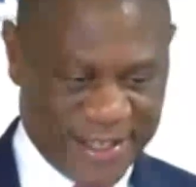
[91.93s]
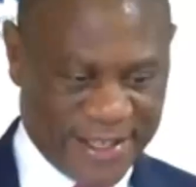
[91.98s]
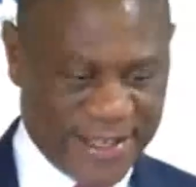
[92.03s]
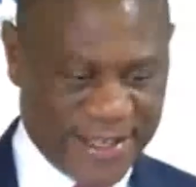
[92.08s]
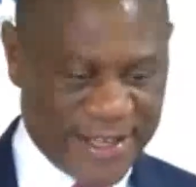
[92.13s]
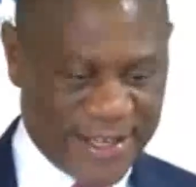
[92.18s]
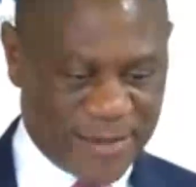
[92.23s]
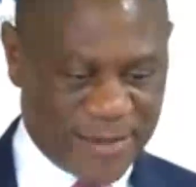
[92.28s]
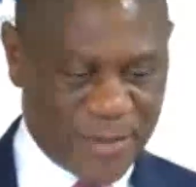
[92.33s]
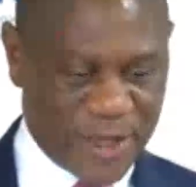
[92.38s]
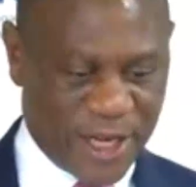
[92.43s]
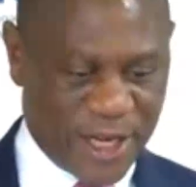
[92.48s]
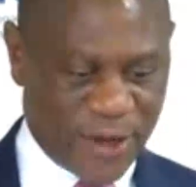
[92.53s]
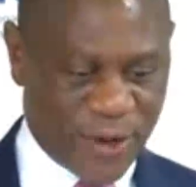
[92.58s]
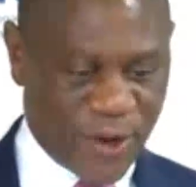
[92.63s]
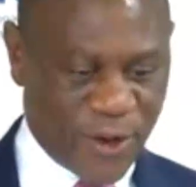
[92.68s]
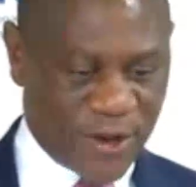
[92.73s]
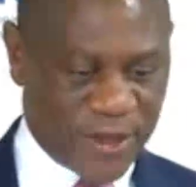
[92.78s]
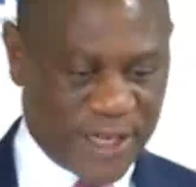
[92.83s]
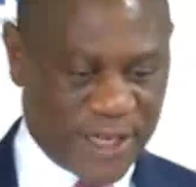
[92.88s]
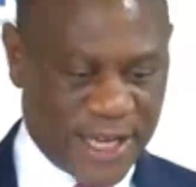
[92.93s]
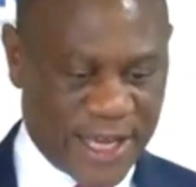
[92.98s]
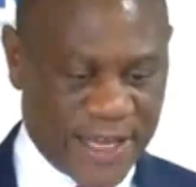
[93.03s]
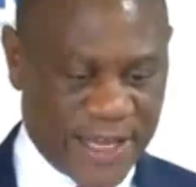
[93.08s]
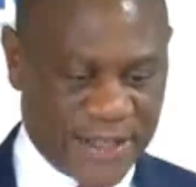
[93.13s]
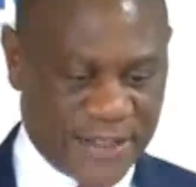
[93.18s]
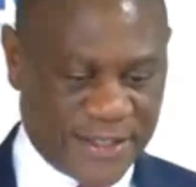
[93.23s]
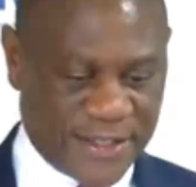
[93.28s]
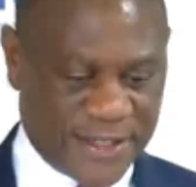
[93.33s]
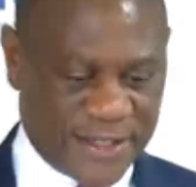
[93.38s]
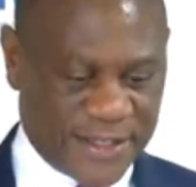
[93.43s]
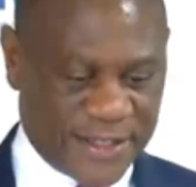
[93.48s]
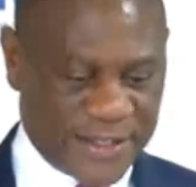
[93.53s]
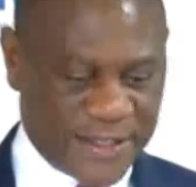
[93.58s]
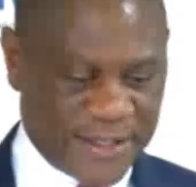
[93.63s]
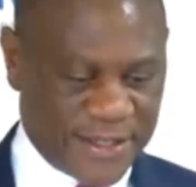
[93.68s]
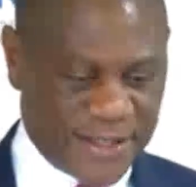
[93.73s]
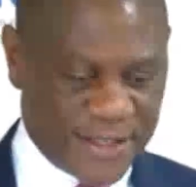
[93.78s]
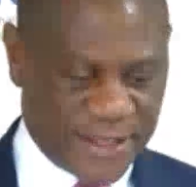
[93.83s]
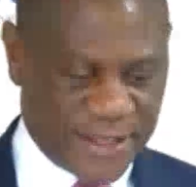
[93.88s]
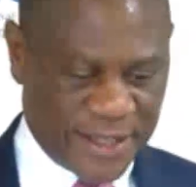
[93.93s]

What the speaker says: Let me recognize